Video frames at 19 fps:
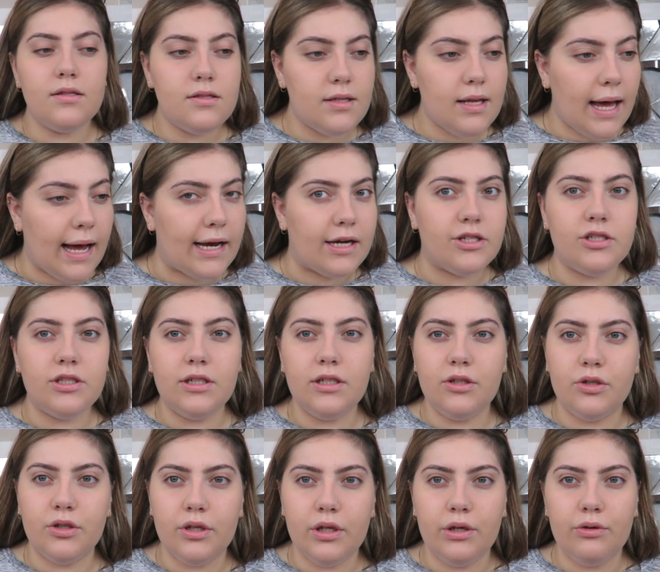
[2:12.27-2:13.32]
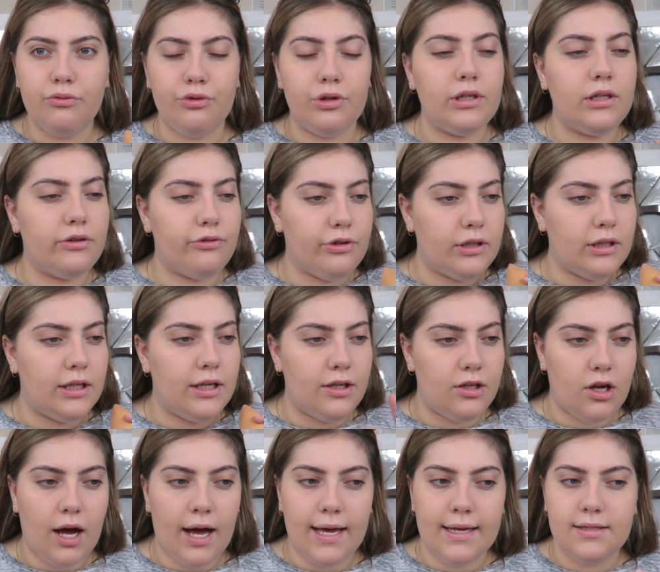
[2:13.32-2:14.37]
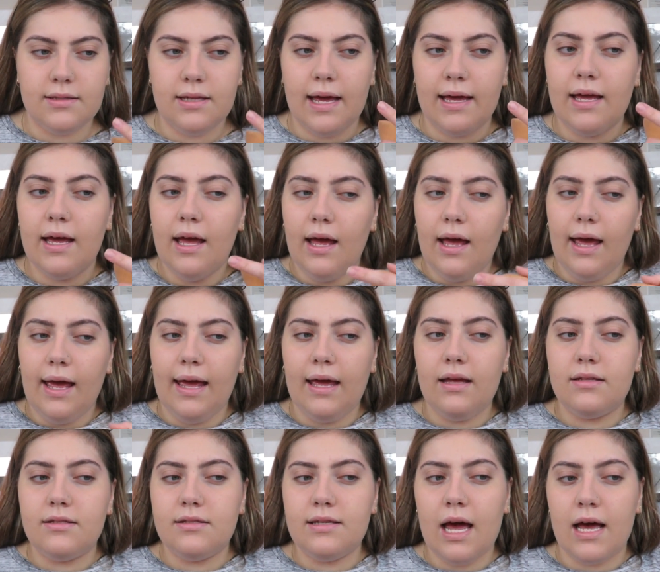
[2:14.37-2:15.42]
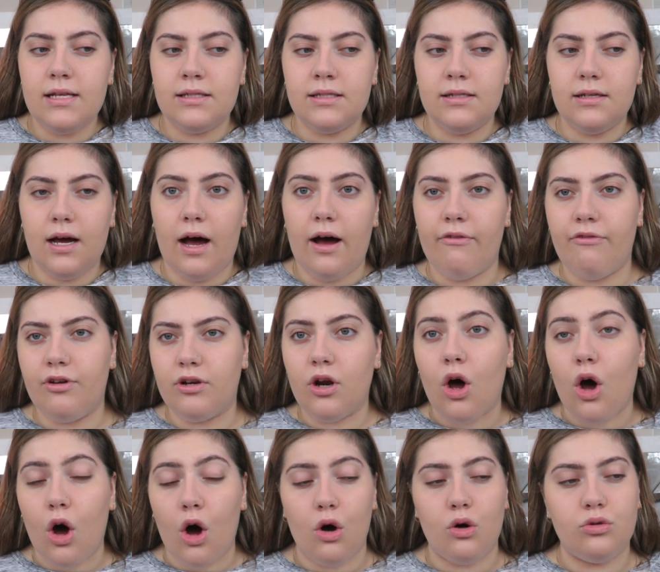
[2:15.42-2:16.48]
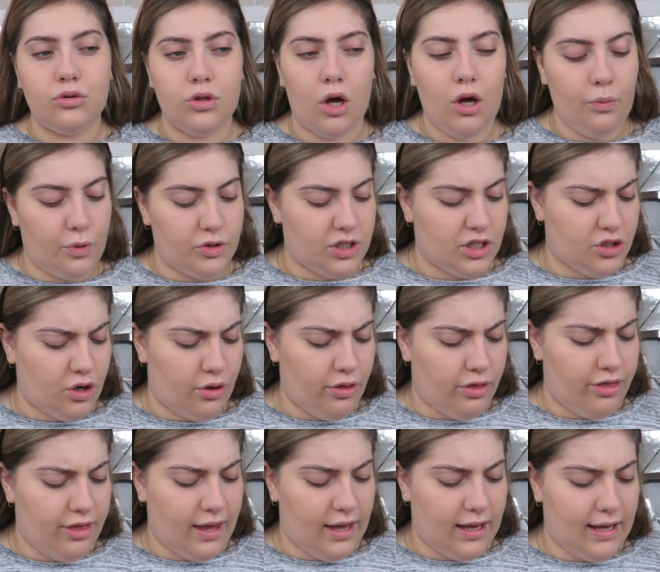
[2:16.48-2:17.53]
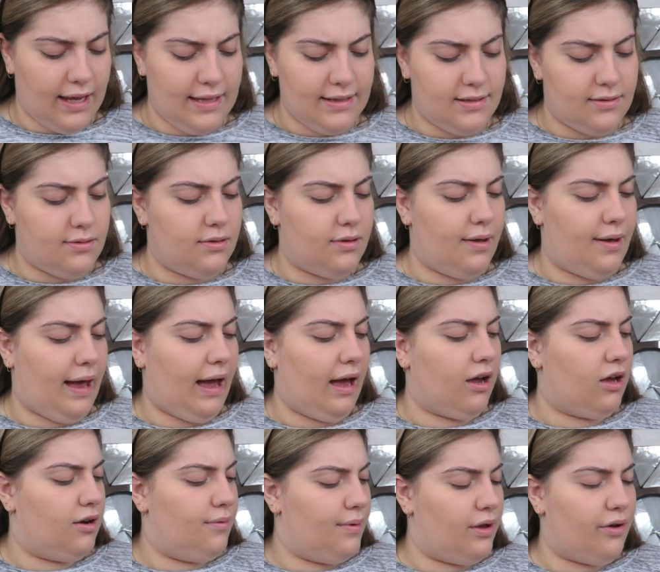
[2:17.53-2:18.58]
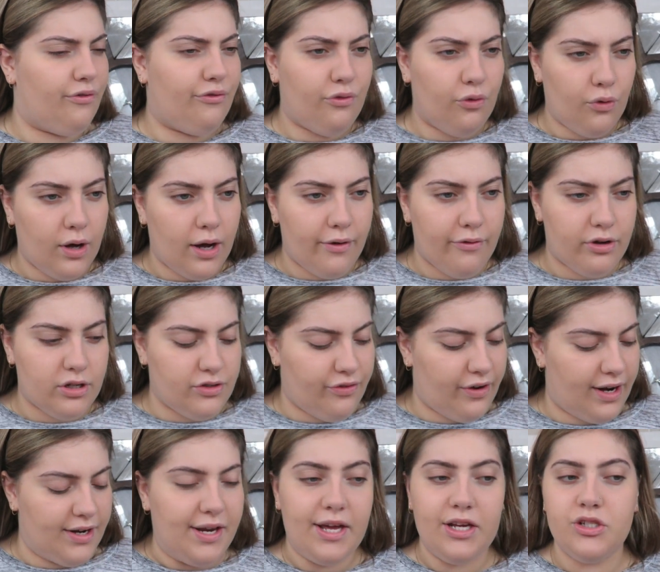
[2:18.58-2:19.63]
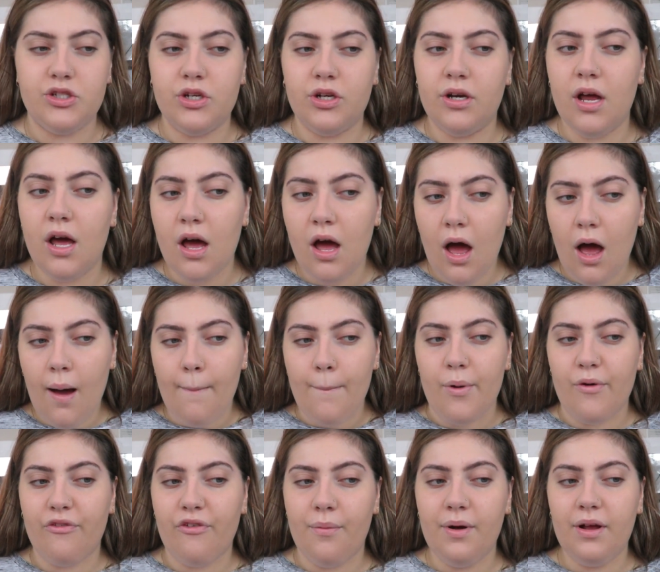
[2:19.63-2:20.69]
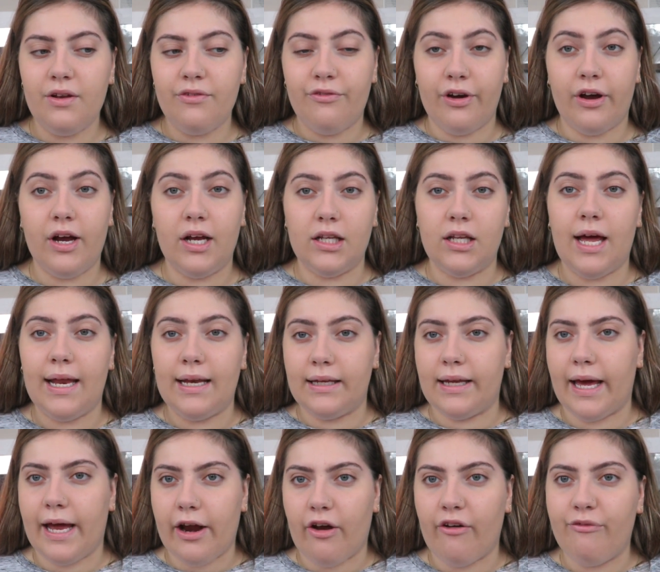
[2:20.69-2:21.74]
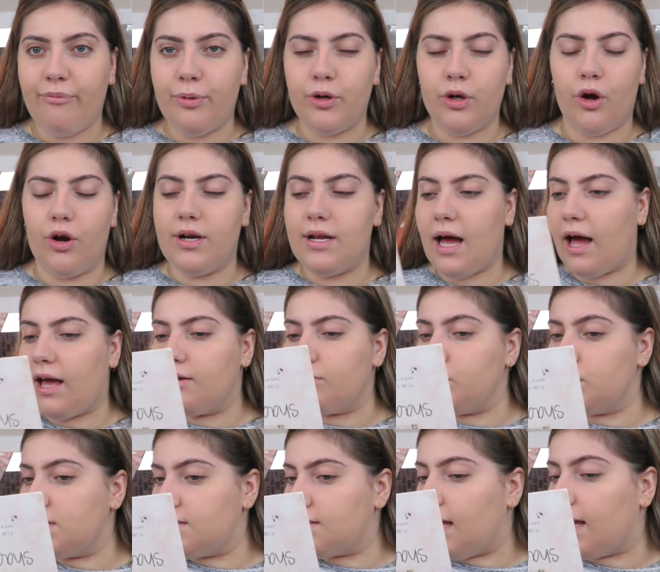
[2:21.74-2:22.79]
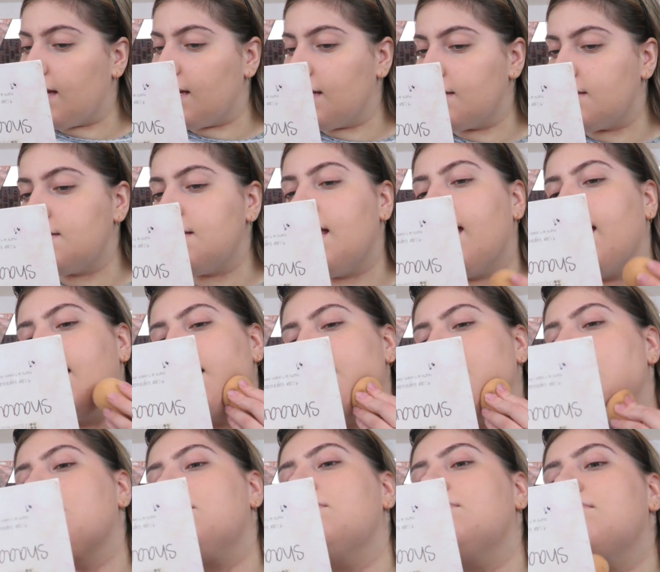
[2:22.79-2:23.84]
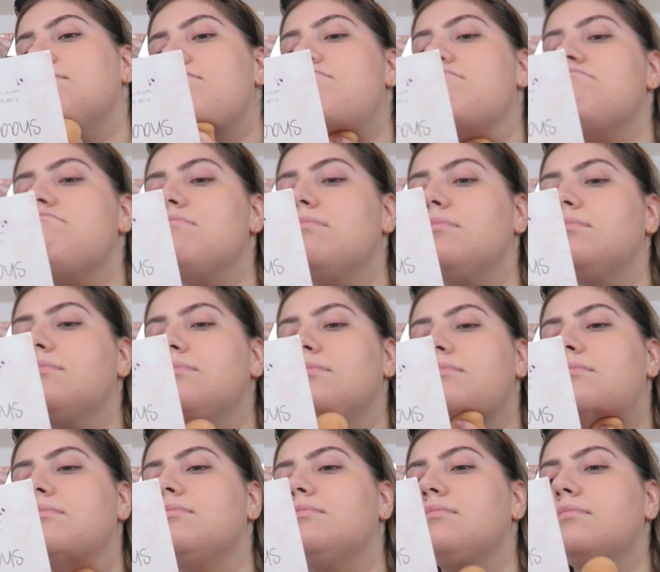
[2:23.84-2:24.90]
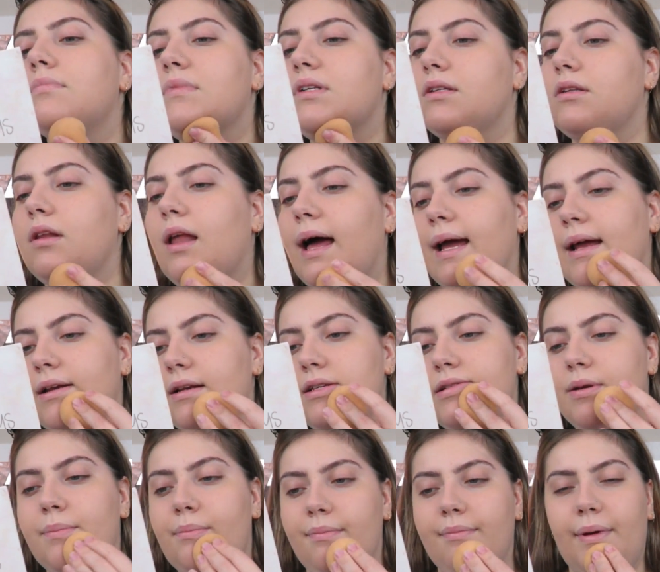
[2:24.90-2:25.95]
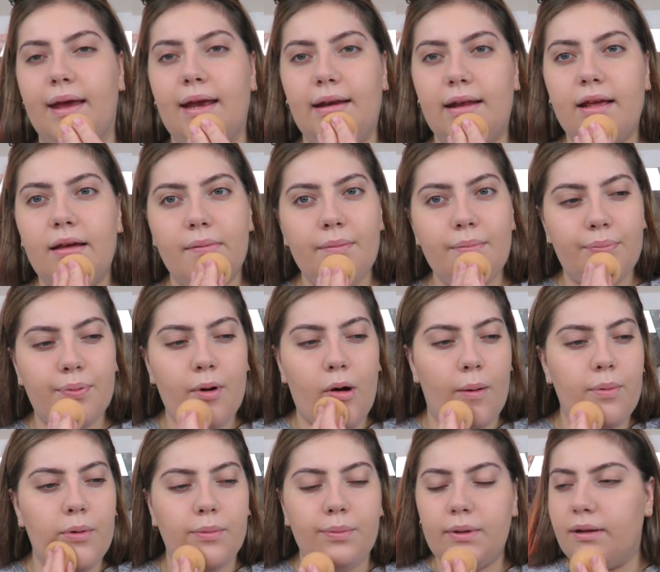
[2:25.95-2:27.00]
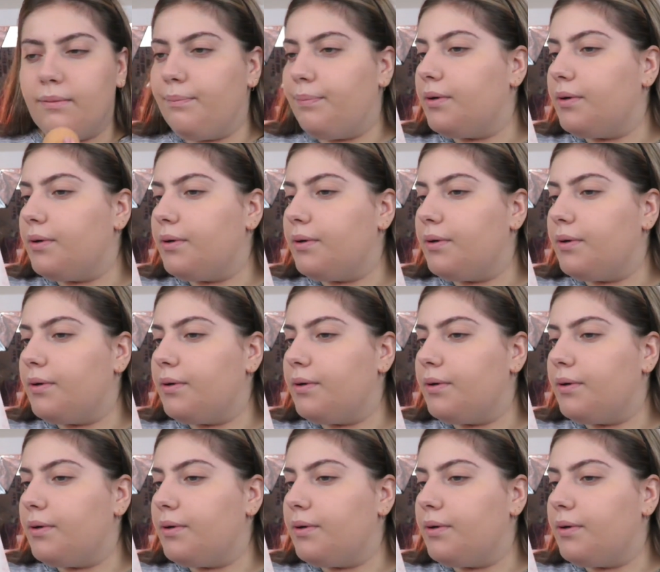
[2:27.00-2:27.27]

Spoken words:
It's actually looking really, really nice. Like, it hasn't covered a whole lot, which I don't think it's going to be a full coverage foundation, but from a very light layer I've put on, I would say it's a light to medium, probably